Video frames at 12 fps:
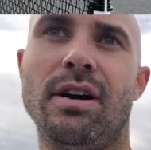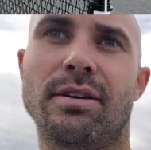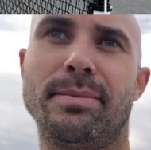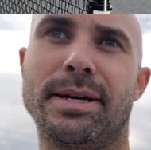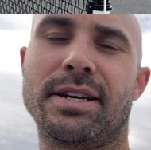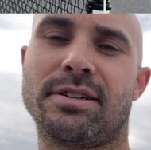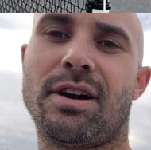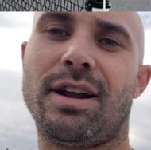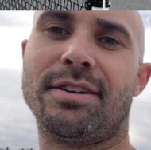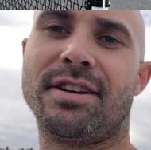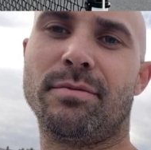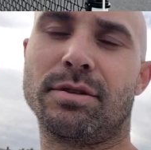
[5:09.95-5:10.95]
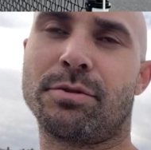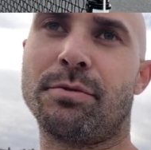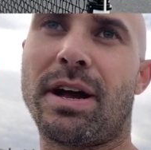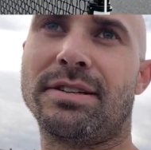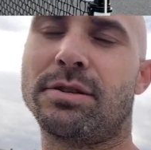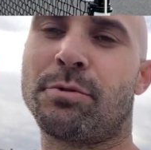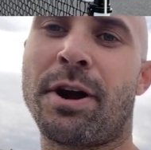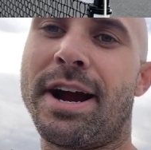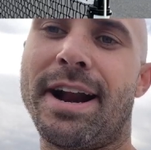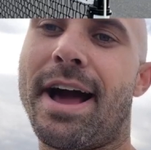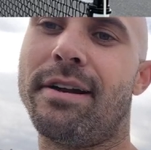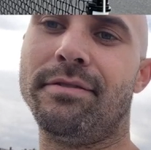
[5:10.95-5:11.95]
Because all I did was I just
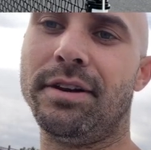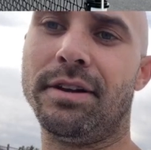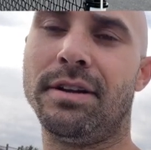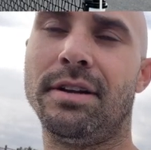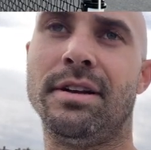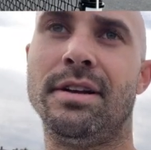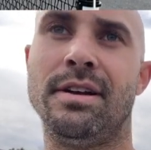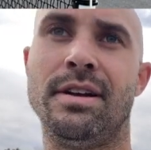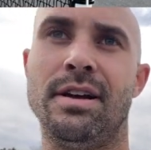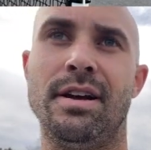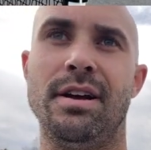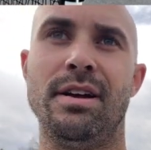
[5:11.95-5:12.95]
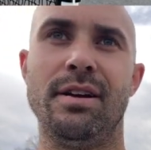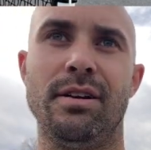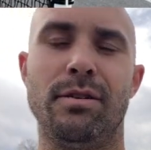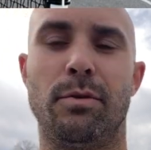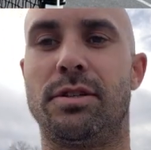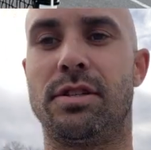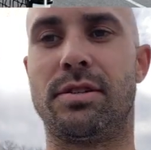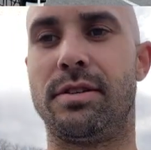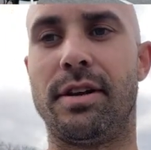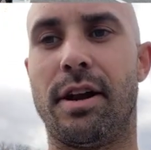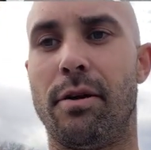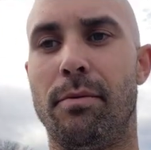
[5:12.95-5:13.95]
ran out of it, which is,
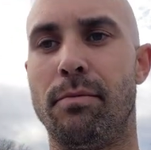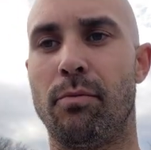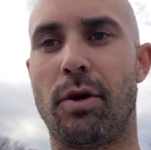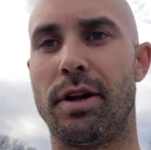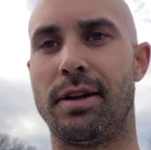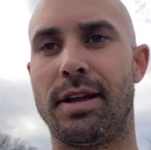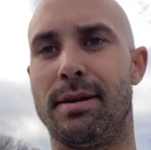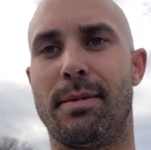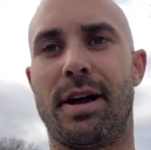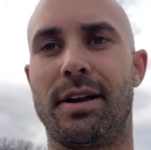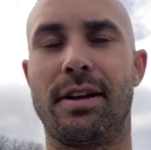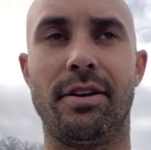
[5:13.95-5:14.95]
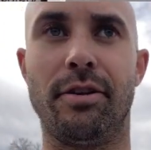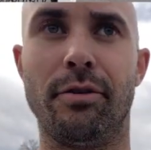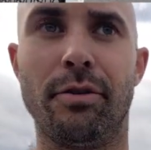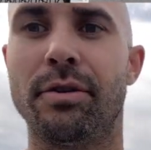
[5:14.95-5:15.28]
you know, what anybody can do.